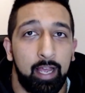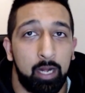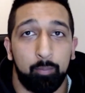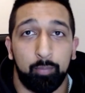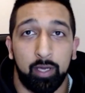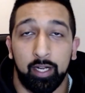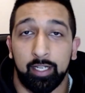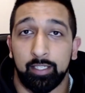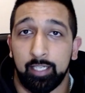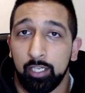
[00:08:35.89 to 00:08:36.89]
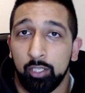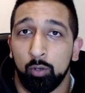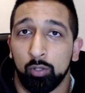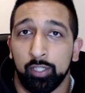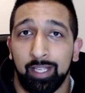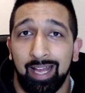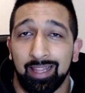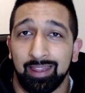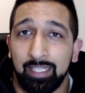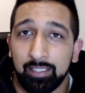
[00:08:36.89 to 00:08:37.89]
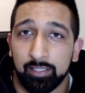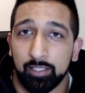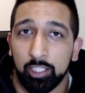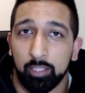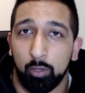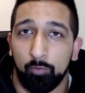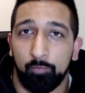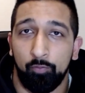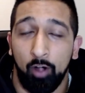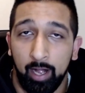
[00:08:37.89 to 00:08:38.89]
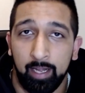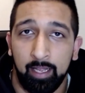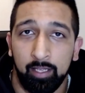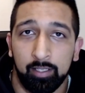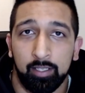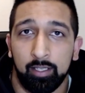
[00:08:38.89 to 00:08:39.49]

and I'm going to continue holding at least until about Friday,